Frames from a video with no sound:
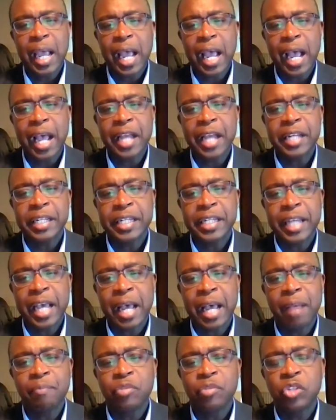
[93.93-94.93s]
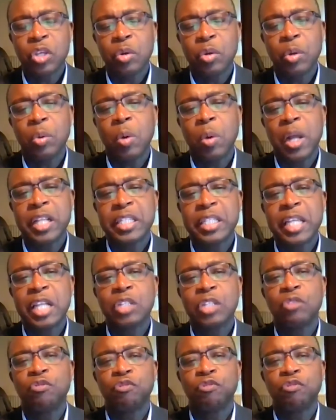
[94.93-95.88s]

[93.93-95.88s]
And so we wanted to